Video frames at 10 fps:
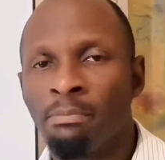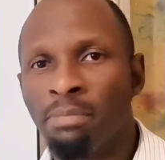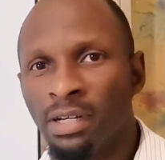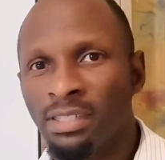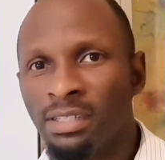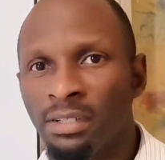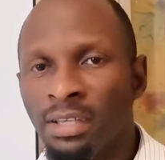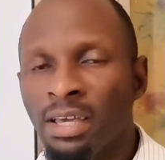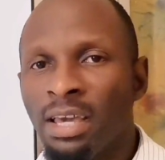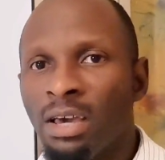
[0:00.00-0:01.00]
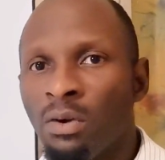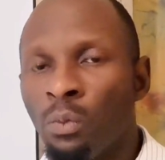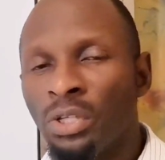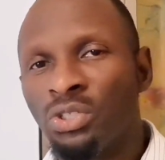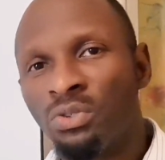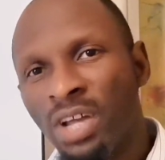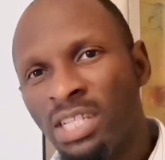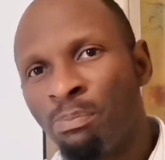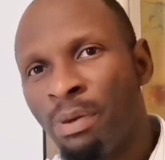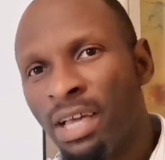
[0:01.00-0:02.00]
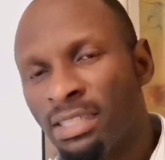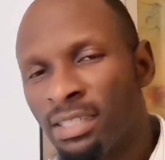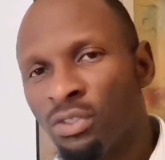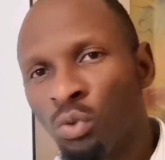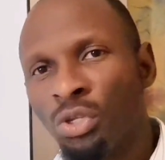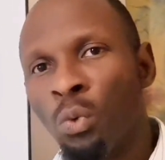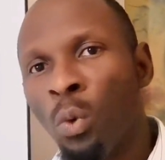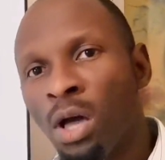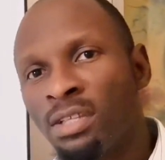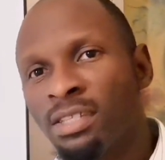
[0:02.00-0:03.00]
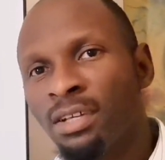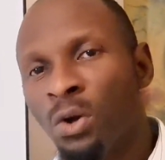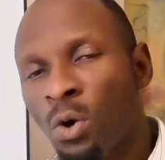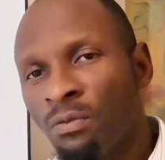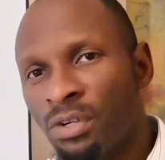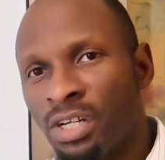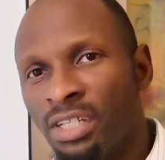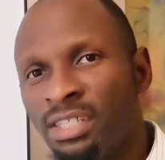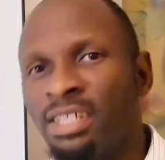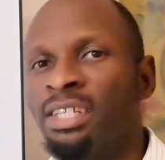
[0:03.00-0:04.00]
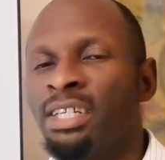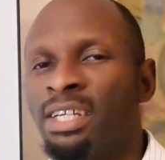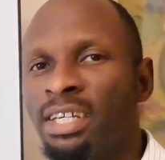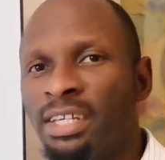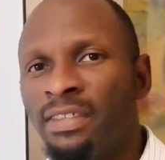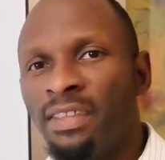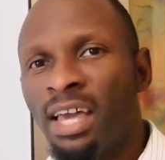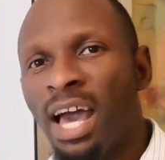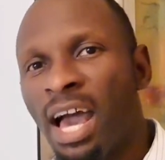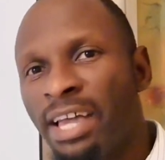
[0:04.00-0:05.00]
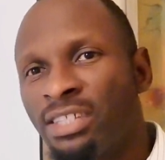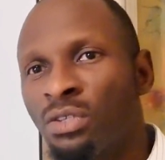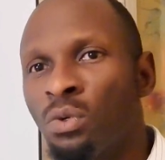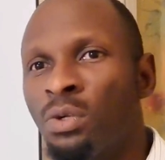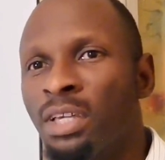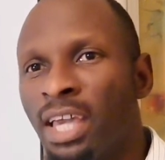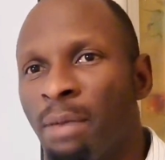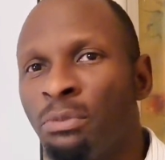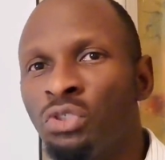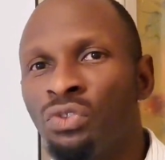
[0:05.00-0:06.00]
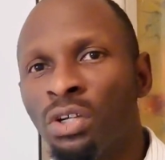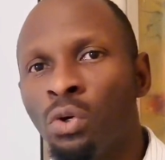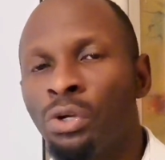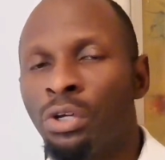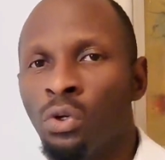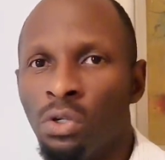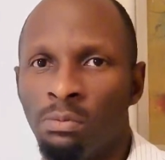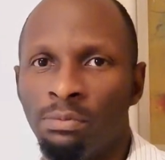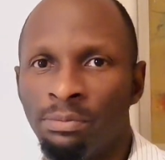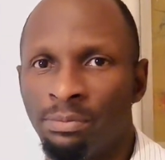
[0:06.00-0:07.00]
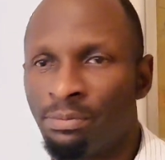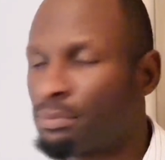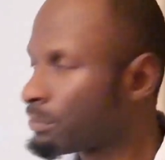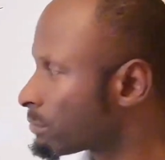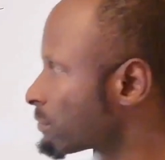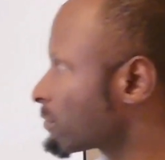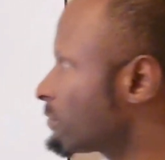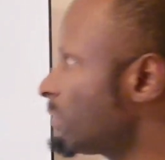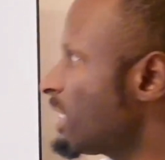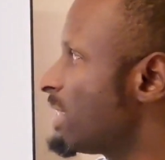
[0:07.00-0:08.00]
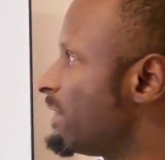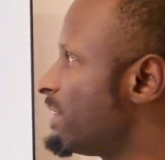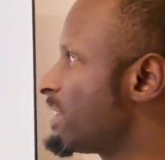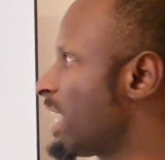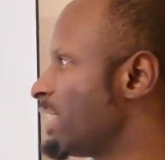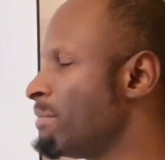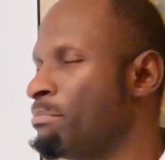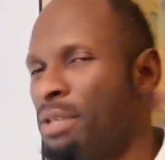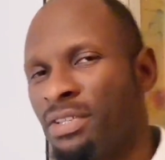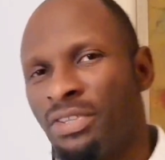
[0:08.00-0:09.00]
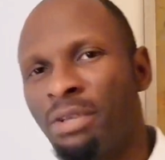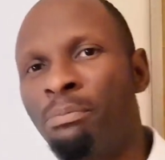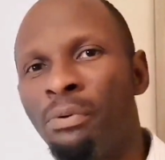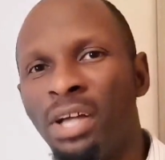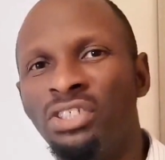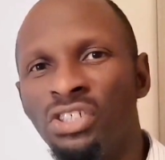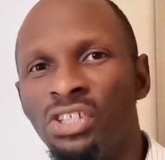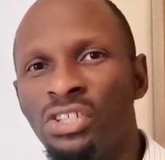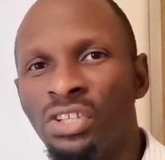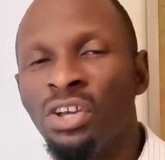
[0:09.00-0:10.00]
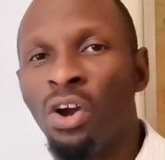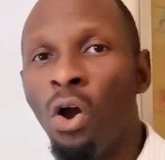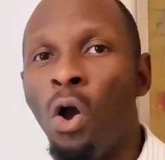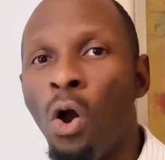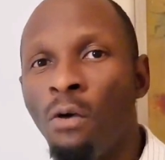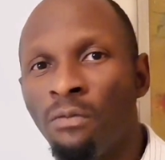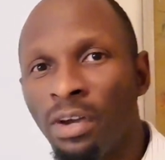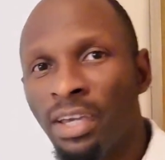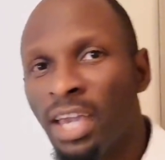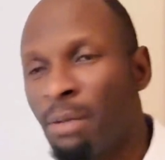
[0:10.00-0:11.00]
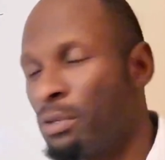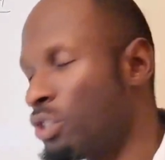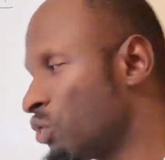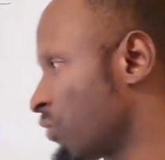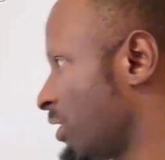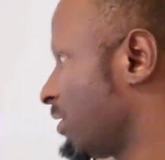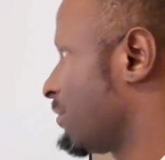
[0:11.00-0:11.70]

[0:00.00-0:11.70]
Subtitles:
But with respect to the ones covered in the high school chemistry curriculum, these are the basic branches of chemistry.